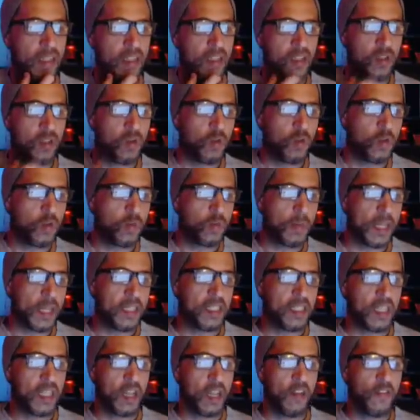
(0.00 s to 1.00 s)
to lose
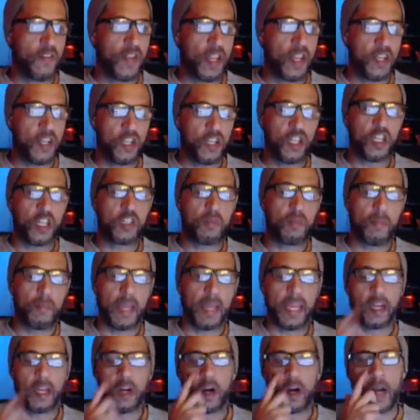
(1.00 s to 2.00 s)
myself and just
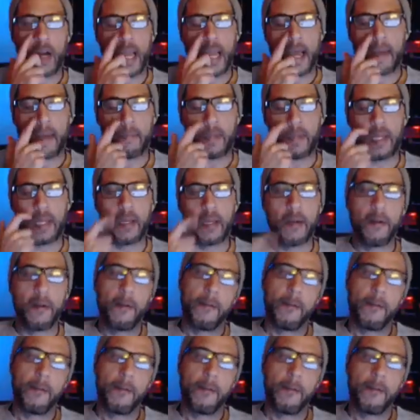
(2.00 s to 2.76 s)
make her happy.